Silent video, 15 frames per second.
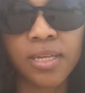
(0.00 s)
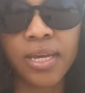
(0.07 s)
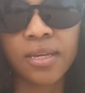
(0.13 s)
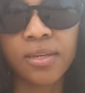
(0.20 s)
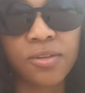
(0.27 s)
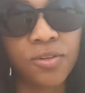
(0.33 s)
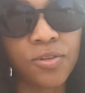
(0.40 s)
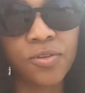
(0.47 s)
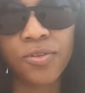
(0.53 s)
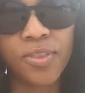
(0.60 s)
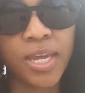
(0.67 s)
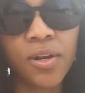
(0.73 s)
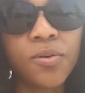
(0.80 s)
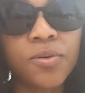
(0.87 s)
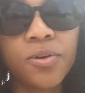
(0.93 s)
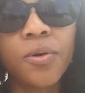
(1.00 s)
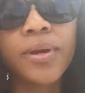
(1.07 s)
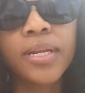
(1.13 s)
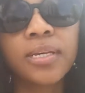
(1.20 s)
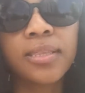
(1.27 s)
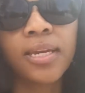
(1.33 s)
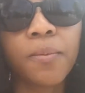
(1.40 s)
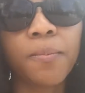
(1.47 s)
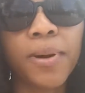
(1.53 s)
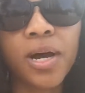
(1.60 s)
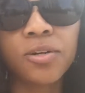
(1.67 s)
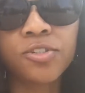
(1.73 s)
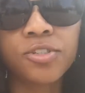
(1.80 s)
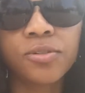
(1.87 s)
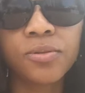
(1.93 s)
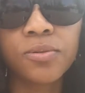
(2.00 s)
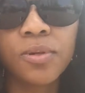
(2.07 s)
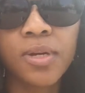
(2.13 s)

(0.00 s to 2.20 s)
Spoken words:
Like, they don't know anything about you.